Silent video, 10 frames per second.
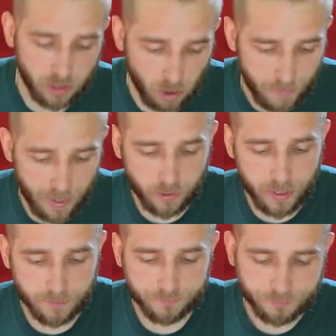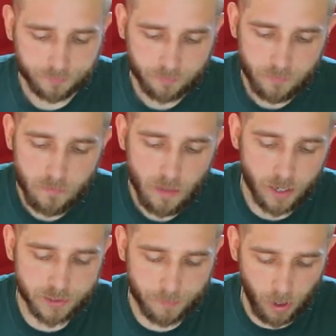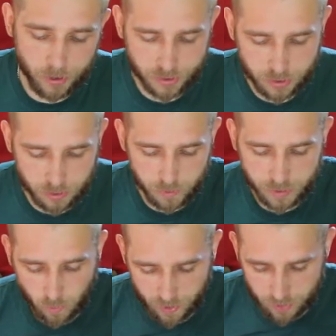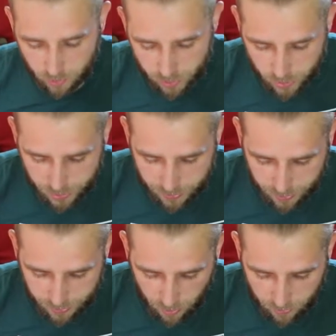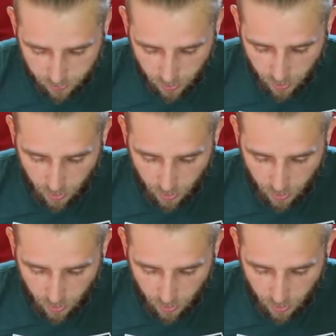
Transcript: compound on it. As opposed to with when you're using the stone